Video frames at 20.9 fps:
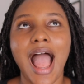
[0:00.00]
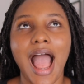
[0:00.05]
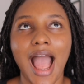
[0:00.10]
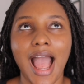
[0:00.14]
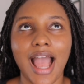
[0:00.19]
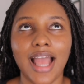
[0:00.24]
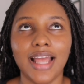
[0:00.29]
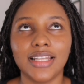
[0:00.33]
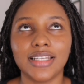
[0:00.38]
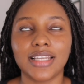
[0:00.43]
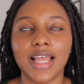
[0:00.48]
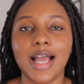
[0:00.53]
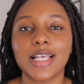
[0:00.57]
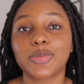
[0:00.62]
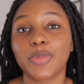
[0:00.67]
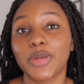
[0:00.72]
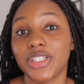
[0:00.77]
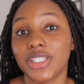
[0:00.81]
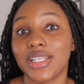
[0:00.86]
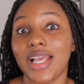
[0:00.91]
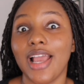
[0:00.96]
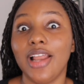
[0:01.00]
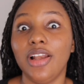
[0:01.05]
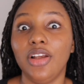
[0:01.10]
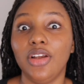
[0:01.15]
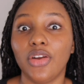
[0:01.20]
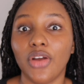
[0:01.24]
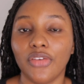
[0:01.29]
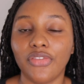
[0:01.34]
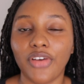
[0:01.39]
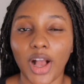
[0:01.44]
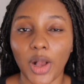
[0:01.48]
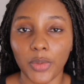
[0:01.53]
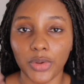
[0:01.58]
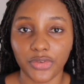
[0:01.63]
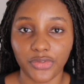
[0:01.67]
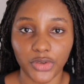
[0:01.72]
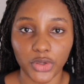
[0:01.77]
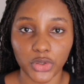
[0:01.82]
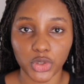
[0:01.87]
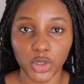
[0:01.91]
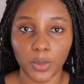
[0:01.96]
And as much as I love how it
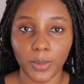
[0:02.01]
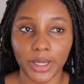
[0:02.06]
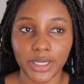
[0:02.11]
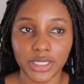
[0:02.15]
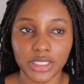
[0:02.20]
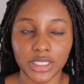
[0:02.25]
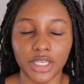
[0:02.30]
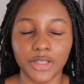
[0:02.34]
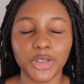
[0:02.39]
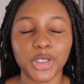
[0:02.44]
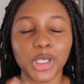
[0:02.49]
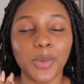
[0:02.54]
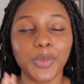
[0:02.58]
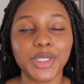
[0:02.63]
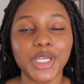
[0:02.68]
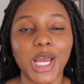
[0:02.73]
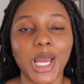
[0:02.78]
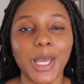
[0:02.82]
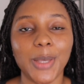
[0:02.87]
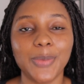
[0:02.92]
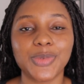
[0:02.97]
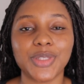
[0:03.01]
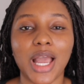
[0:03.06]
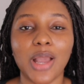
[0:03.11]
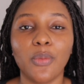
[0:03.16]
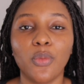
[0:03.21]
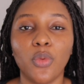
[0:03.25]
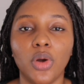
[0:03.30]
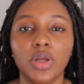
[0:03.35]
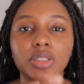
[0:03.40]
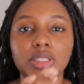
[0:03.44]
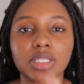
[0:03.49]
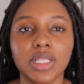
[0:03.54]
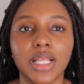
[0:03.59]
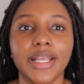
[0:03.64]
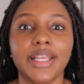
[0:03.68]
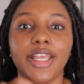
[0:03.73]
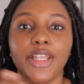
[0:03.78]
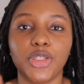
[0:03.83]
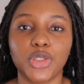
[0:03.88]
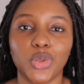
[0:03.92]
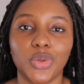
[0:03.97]
feels on my skin, sometimes I want
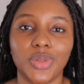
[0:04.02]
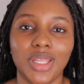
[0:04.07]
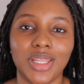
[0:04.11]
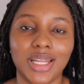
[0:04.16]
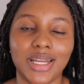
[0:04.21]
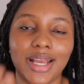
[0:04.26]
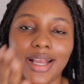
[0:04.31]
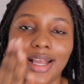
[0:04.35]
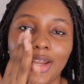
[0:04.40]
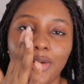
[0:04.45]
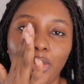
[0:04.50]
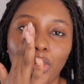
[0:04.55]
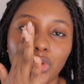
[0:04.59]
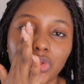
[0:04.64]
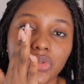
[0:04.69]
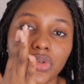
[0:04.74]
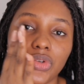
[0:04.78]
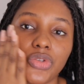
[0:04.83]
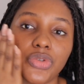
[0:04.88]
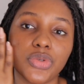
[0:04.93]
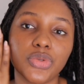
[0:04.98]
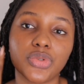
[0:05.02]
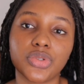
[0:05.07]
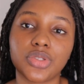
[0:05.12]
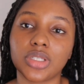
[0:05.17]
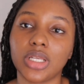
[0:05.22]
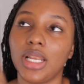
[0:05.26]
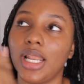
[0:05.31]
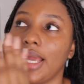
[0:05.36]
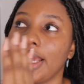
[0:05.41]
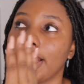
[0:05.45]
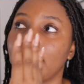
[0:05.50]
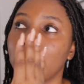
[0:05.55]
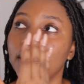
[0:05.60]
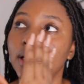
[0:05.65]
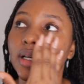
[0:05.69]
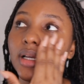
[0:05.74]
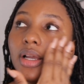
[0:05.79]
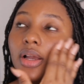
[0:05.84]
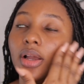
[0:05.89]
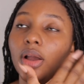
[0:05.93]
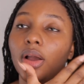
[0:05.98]
like a toner that I can also use to like
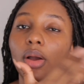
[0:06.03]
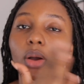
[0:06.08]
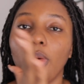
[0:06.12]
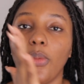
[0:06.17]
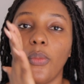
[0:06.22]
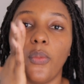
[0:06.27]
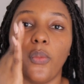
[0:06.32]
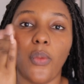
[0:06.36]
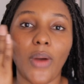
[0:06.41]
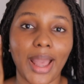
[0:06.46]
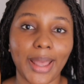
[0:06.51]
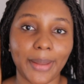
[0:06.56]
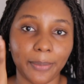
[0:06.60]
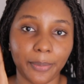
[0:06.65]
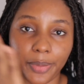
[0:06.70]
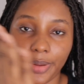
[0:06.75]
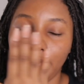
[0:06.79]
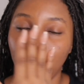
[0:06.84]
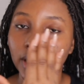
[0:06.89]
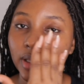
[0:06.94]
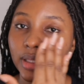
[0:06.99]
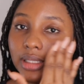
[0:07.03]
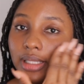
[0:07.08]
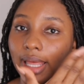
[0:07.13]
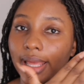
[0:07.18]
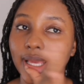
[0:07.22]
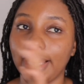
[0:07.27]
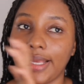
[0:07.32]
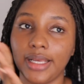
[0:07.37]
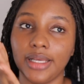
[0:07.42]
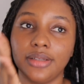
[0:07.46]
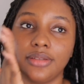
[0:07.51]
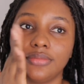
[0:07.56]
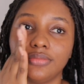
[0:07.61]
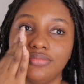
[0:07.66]
wipe like